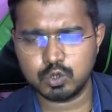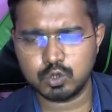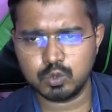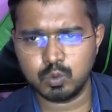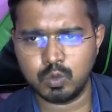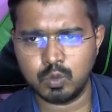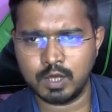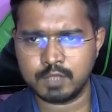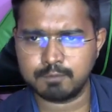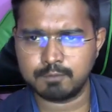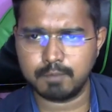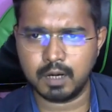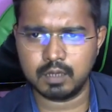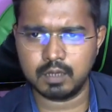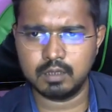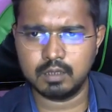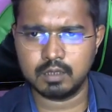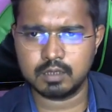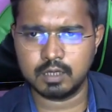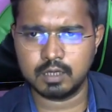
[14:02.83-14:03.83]
should do as
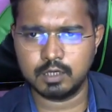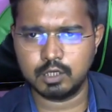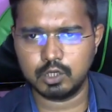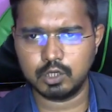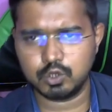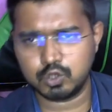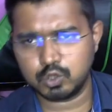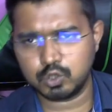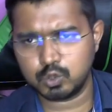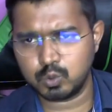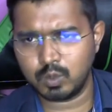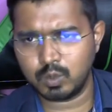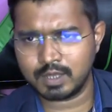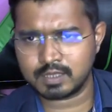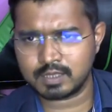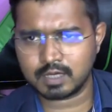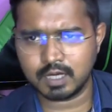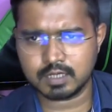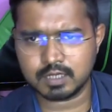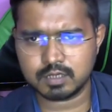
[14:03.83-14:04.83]
partners and you should
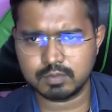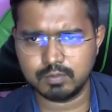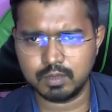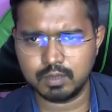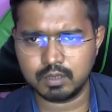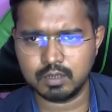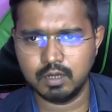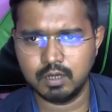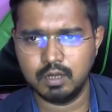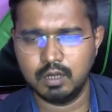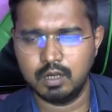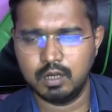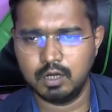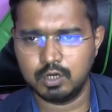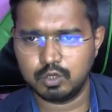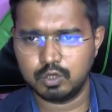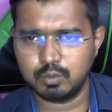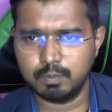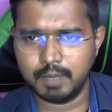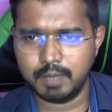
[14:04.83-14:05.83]
do as customer
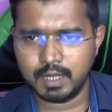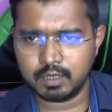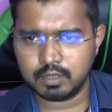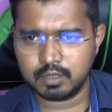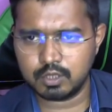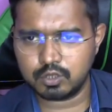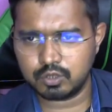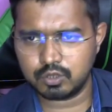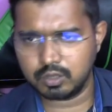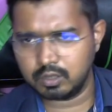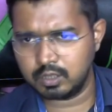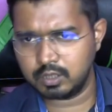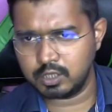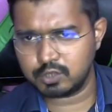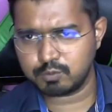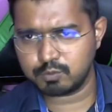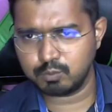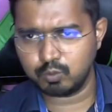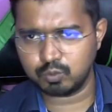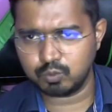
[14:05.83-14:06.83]
to make this
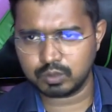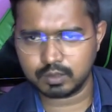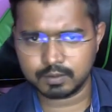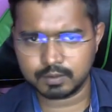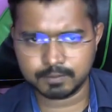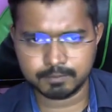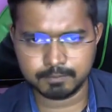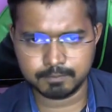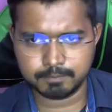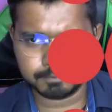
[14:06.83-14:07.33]
journey smoother.